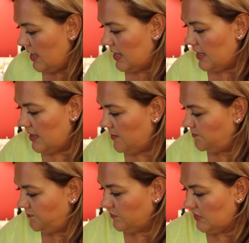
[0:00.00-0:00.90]

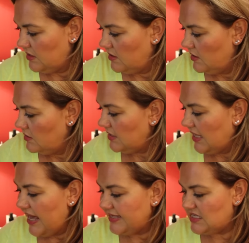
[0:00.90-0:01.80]
Um, the
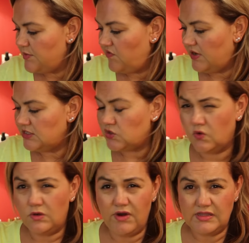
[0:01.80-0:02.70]
Kate Somerville is
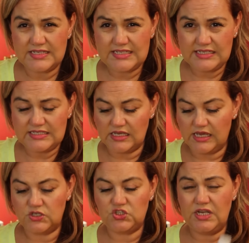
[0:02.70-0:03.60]
all around the
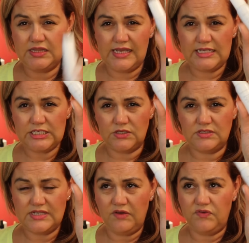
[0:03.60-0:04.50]
60-ish and these are
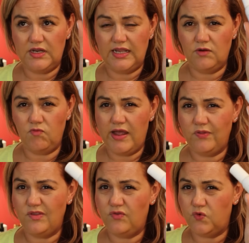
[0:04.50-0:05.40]
definitely
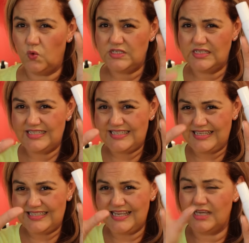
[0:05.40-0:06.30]
around the 40 to
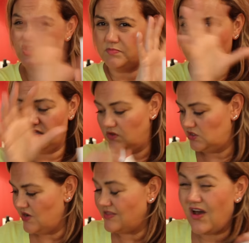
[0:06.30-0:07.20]
60-ish depending on the
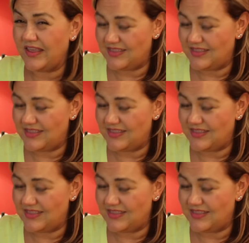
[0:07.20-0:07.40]
strength, I